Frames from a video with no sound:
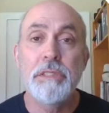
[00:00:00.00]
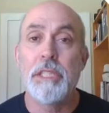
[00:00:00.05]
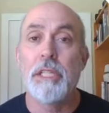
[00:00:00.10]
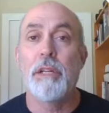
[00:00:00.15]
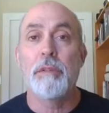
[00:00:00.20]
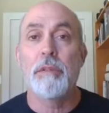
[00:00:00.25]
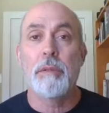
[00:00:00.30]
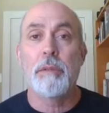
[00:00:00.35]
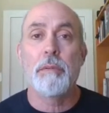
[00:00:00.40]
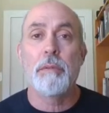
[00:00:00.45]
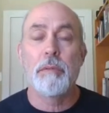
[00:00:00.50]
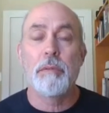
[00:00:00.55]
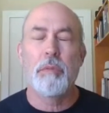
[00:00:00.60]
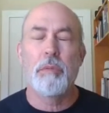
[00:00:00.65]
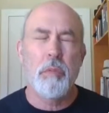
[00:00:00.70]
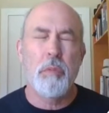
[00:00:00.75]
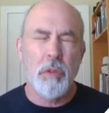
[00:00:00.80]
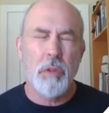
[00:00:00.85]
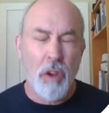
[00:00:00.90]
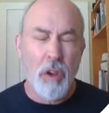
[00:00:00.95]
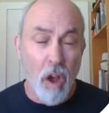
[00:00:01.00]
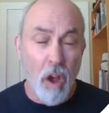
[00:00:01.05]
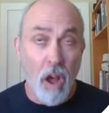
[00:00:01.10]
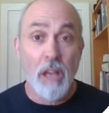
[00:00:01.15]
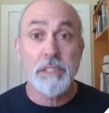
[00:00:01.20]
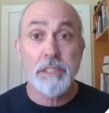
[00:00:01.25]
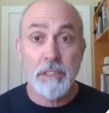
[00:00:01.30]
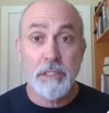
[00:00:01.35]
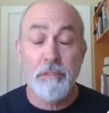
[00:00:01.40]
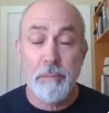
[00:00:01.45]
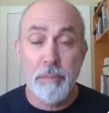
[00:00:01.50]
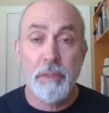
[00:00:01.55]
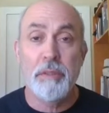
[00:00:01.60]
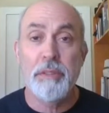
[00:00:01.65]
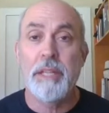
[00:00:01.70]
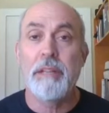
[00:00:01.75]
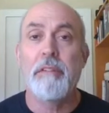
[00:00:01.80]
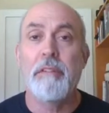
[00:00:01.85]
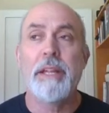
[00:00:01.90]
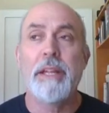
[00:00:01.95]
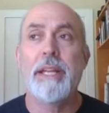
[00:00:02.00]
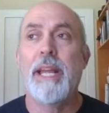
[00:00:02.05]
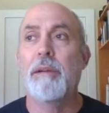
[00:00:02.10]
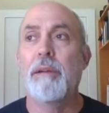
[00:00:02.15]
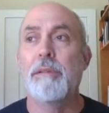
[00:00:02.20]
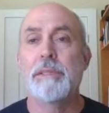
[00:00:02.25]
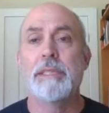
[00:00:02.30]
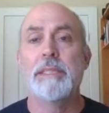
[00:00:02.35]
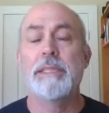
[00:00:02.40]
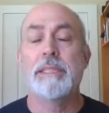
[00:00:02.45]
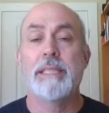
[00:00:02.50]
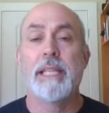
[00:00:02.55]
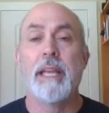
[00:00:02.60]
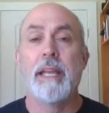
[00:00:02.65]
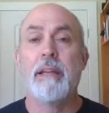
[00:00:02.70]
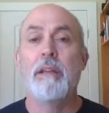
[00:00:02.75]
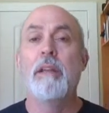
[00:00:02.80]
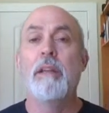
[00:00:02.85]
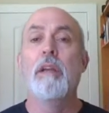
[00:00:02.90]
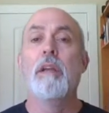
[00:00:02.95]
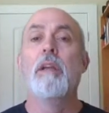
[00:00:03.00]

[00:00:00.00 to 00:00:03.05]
You know, the cost of building right now is insane.